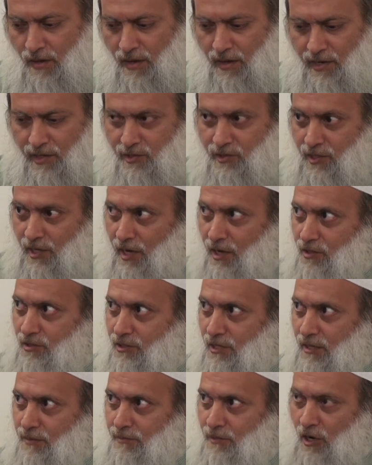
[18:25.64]
And he
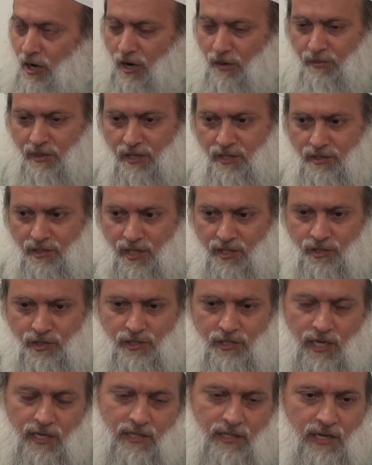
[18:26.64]
tells them calmly, he
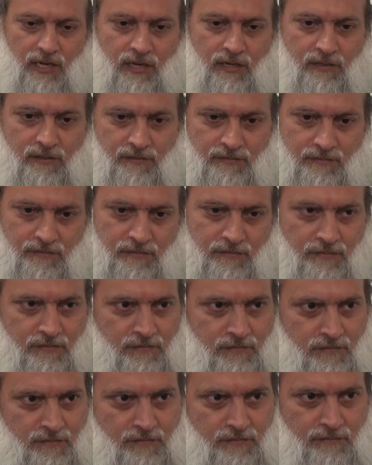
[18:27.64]
says, Jannah,
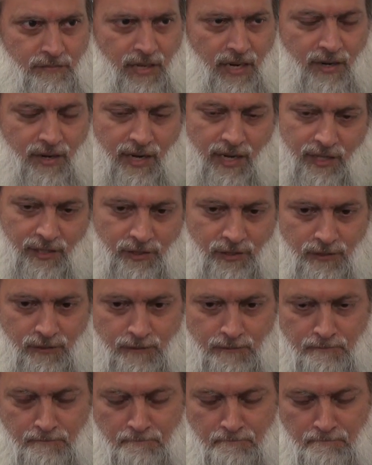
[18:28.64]
paradise.